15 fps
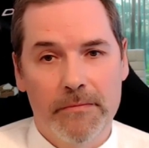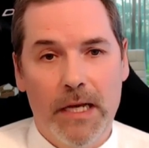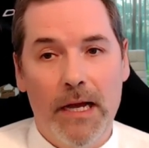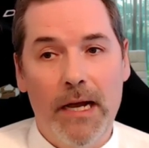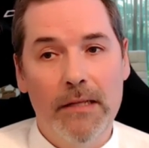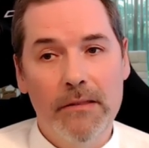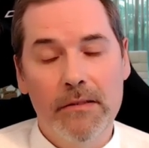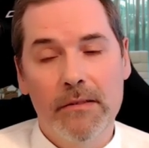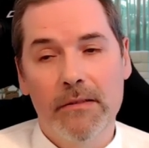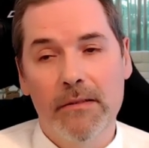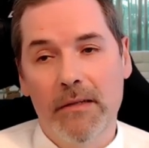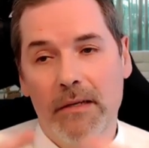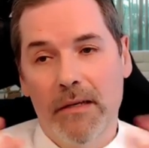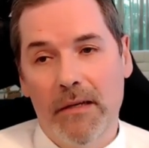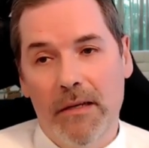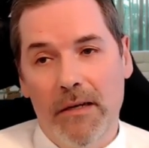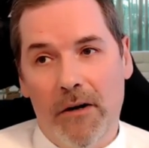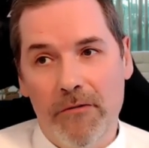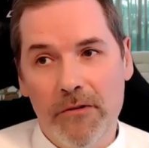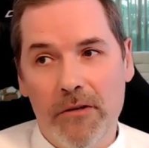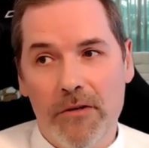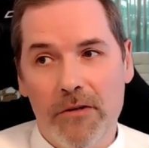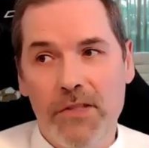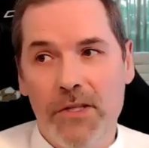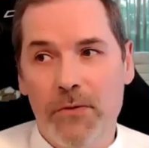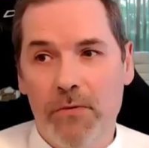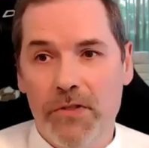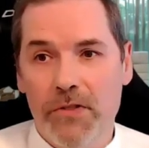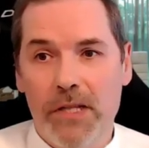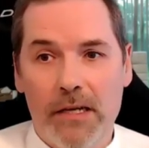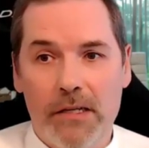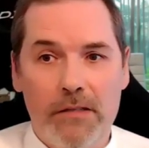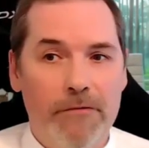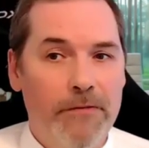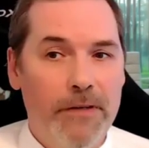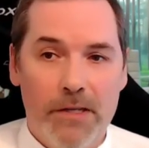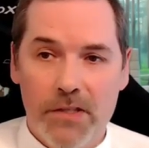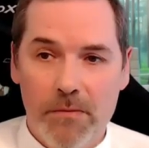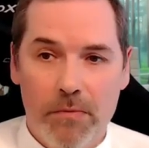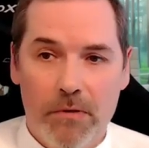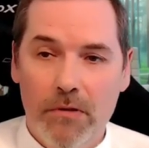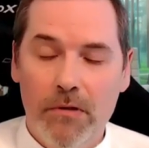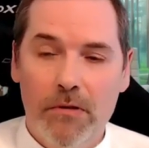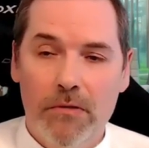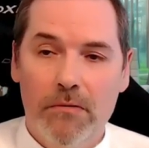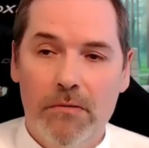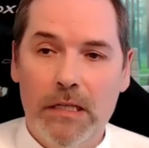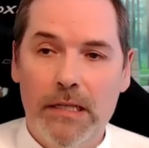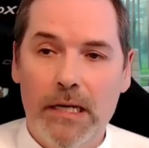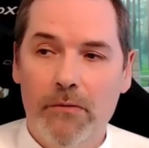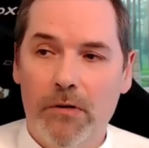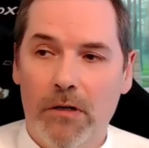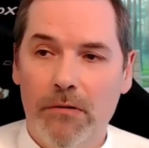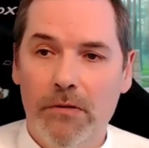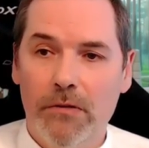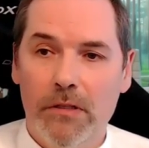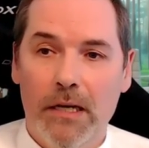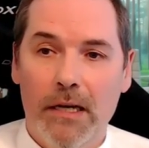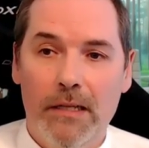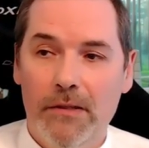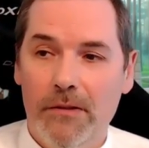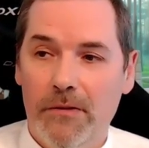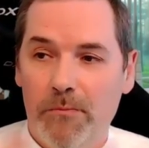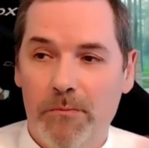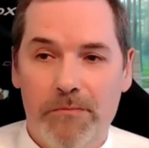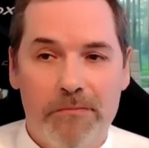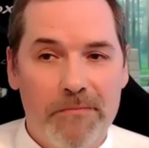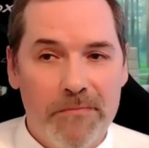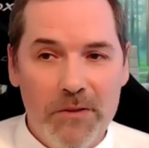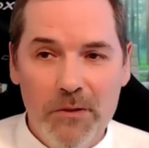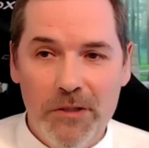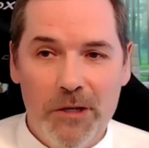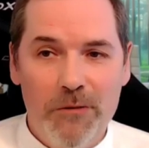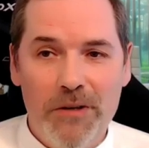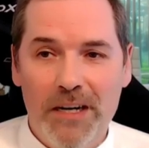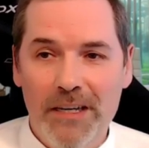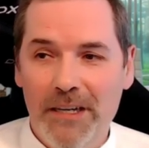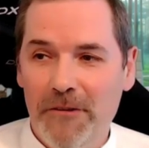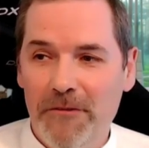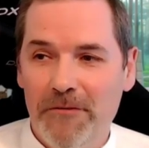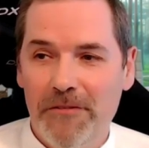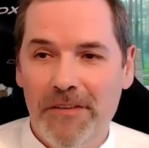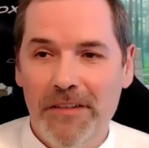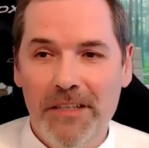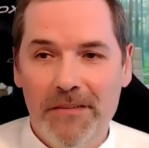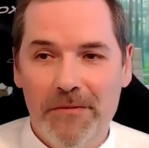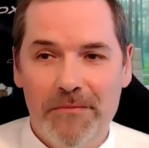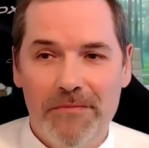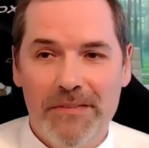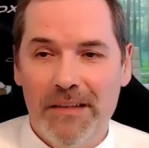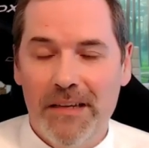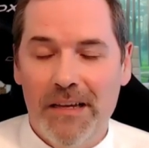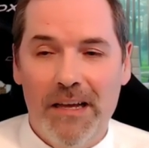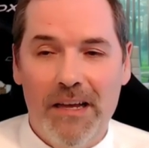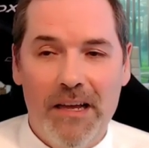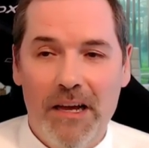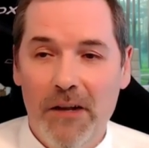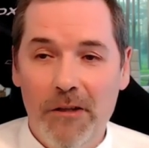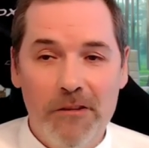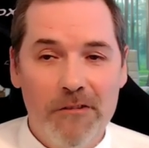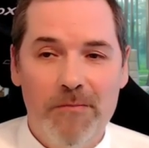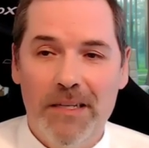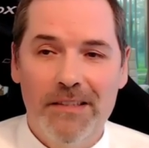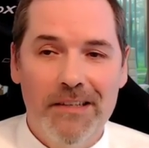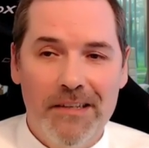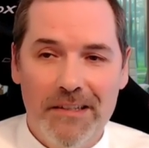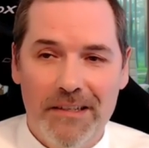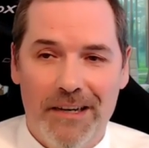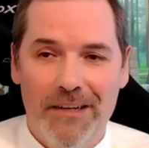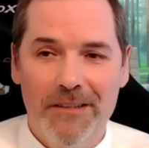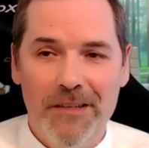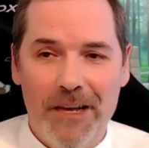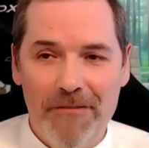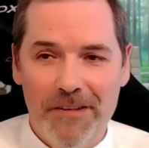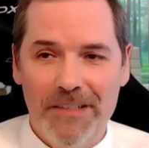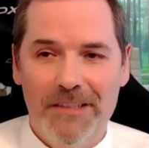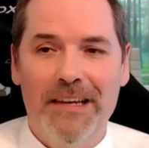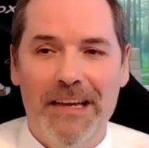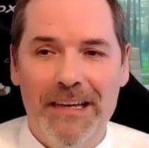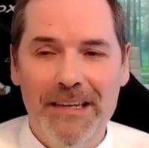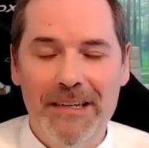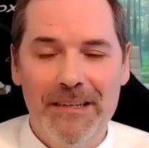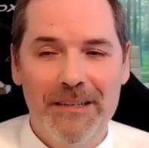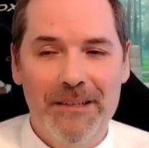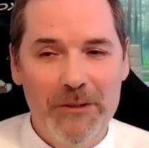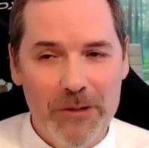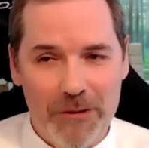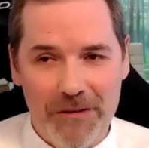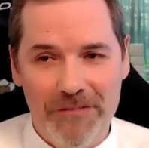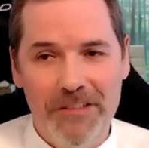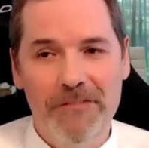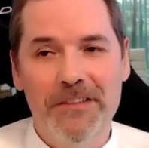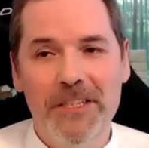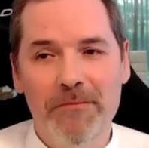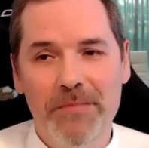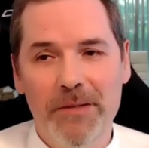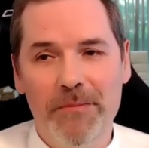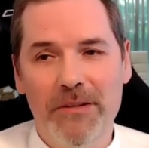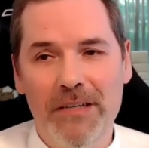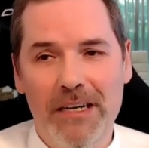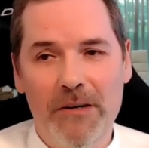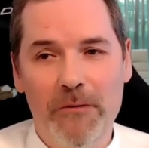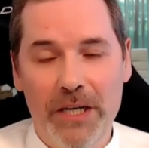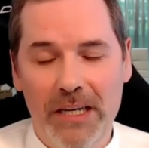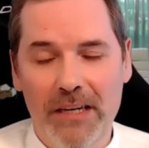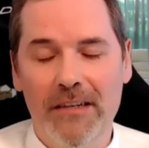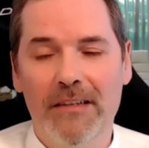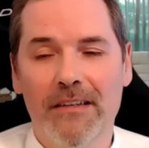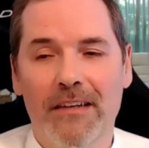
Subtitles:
And of course, this was like first book that I wrote. And, I have a lot of material every day, 15 people a week.